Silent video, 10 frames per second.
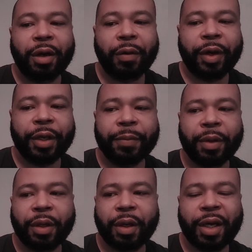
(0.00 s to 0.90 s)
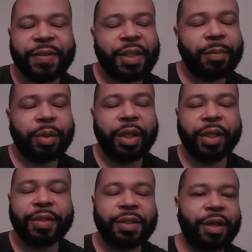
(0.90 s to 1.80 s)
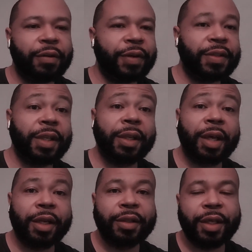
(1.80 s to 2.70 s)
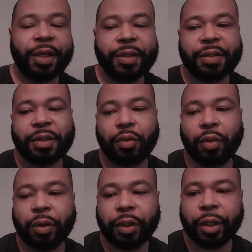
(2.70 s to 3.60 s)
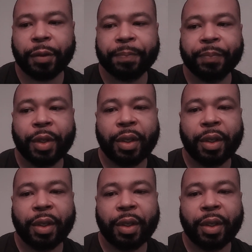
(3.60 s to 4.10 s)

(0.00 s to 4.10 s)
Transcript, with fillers: All right. Uh, I've seen plenty stuff. I've seen a lot of things growing up.